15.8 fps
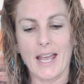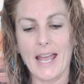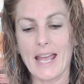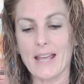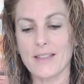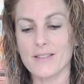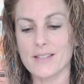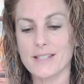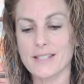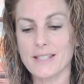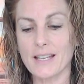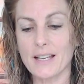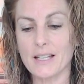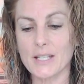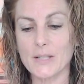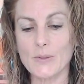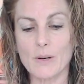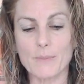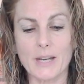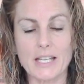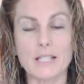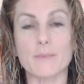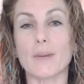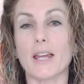And the skill is what
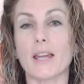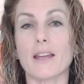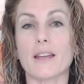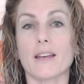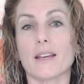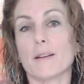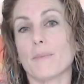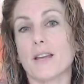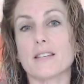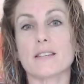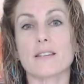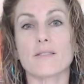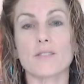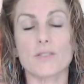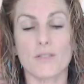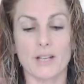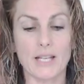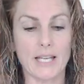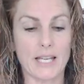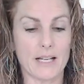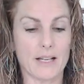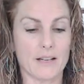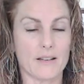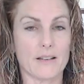makes me an amazing retreat
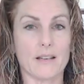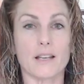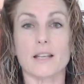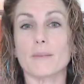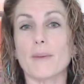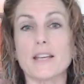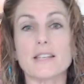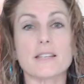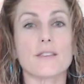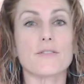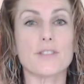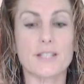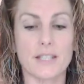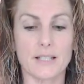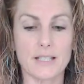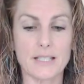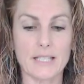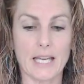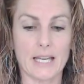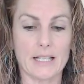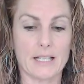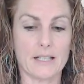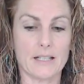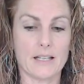leader, an amazing
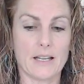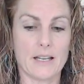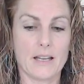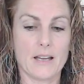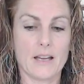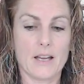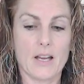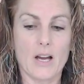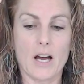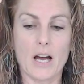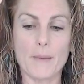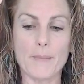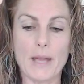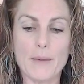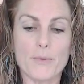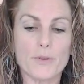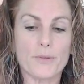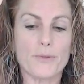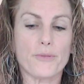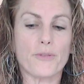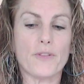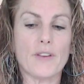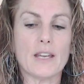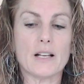facilitator, I'm able to
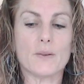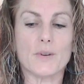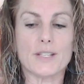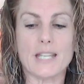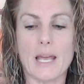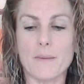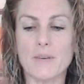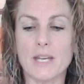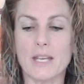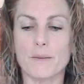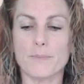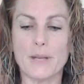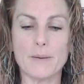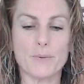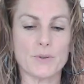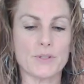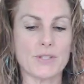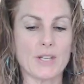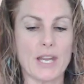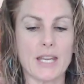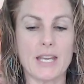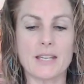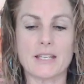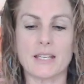feel what's happening in people's
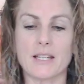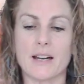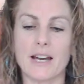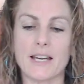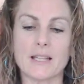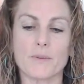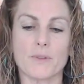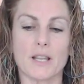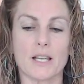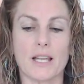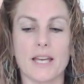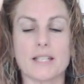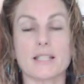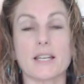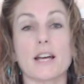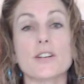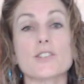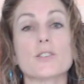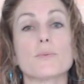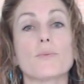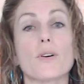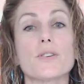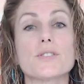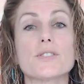psyches and guide them with a light touch to
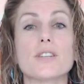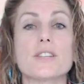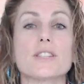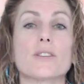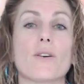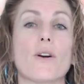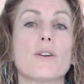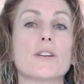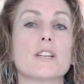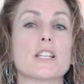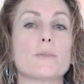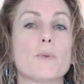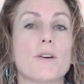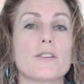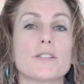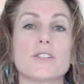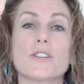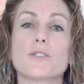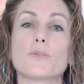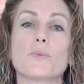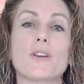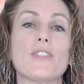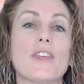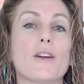process their own experiences
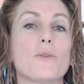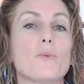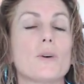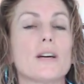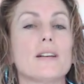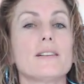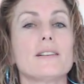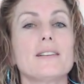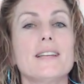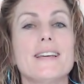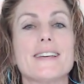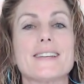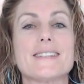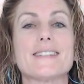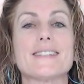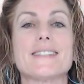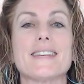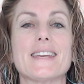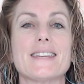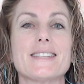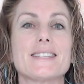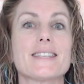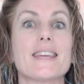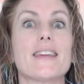when their will
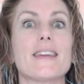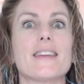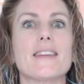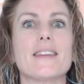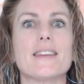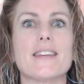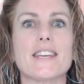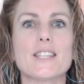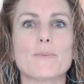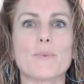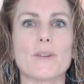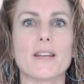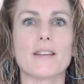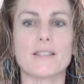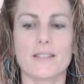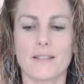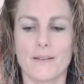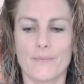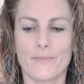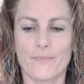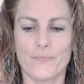says, Yes, please.